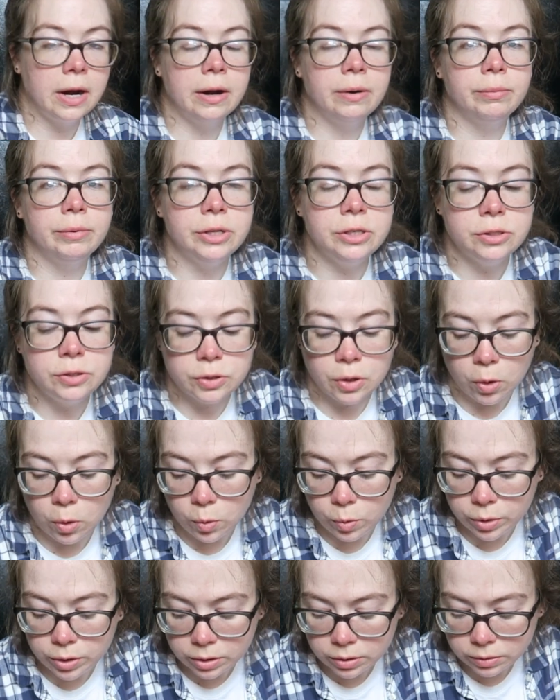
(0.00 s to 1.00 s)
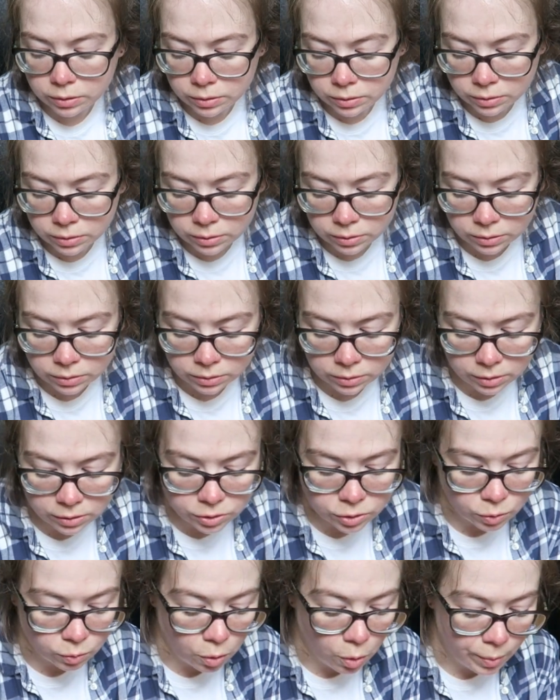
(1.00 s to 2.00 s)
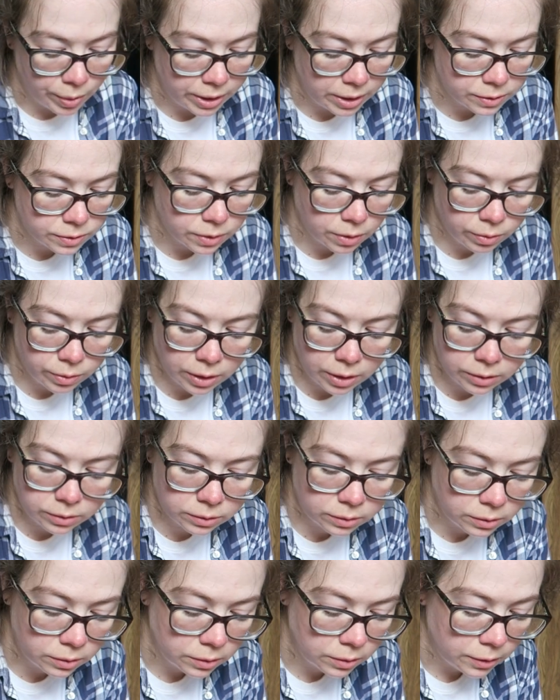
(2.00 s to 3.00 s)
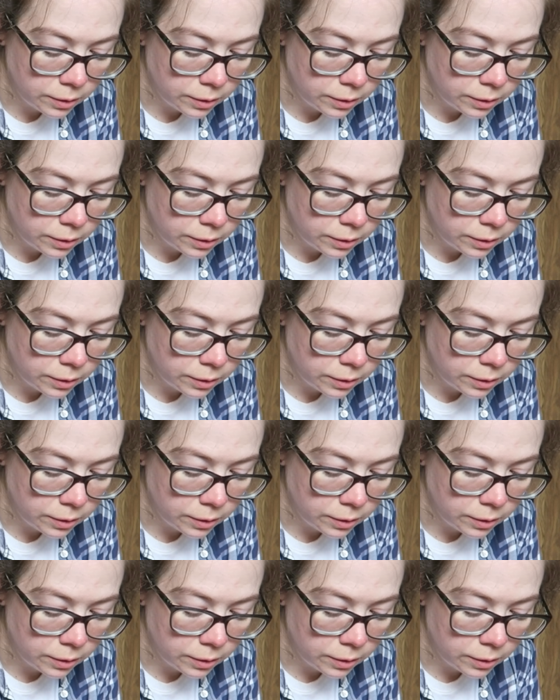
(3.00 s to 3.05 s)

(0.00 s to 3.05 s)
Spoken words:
that I re-sowed, that's the Romanesco done.